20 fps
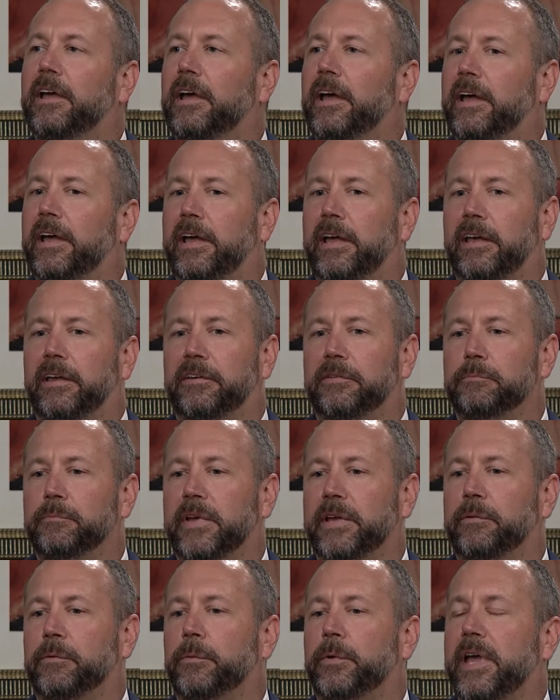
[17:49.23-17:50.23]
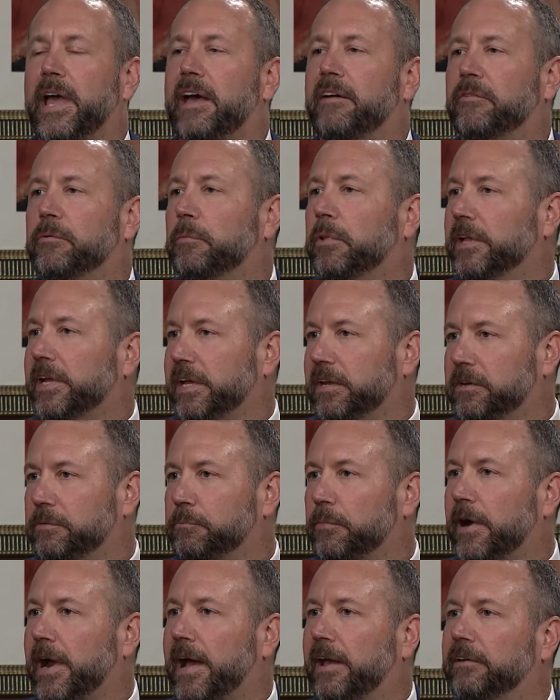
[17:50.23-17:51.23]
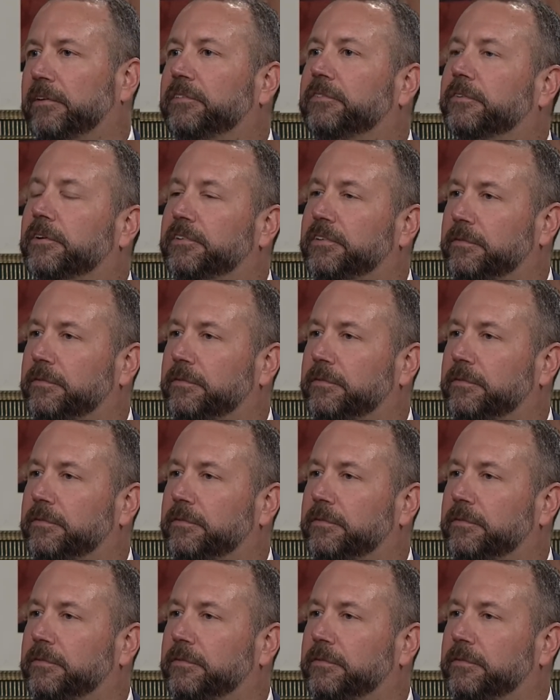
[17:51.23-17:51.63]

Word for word: Uh, maybe we haven't planned and practiced for